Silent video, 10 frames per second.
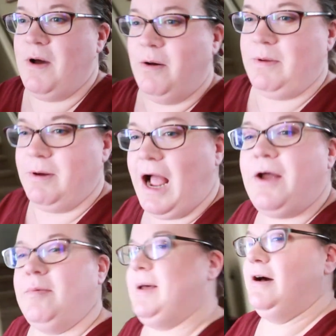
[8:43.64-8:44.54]
while we were out
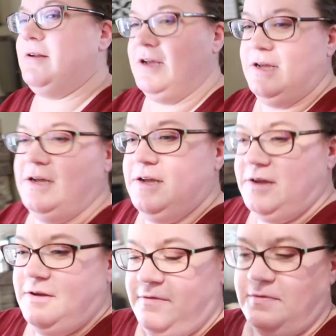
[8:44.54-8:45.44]
and about.
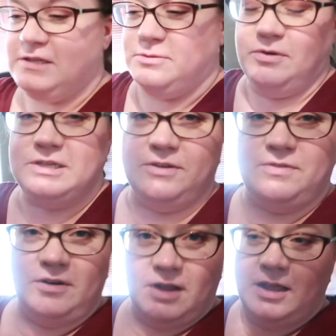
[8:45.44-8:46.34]
First of which, if
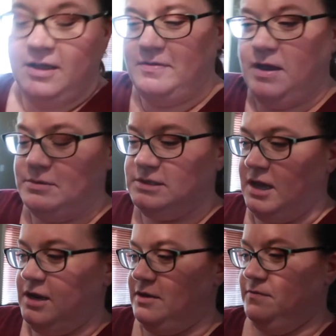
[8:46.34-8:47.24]
you're, that was
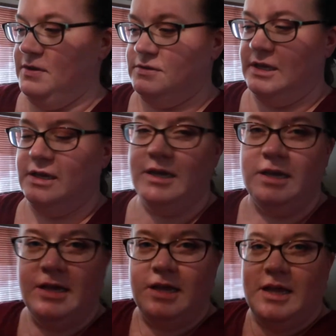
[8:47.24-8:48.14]
kind of confusing
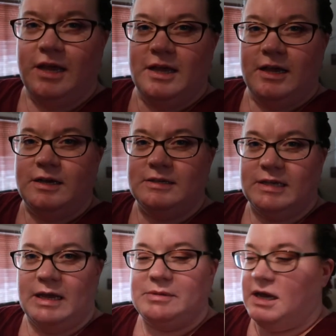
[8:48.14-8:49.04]
because we
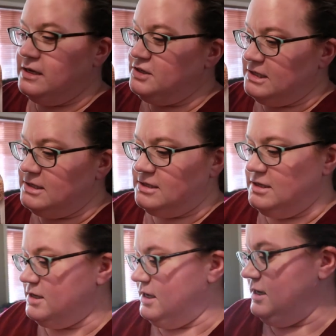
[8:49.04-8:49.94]
kept dying. Jason
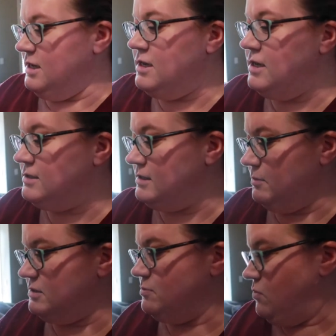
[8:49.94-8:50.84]
snuck in
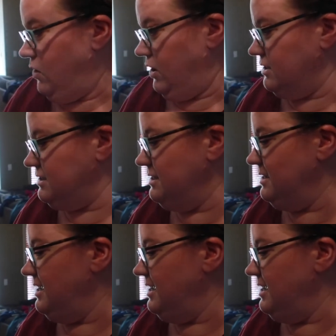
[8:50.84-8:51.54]
some s'mores.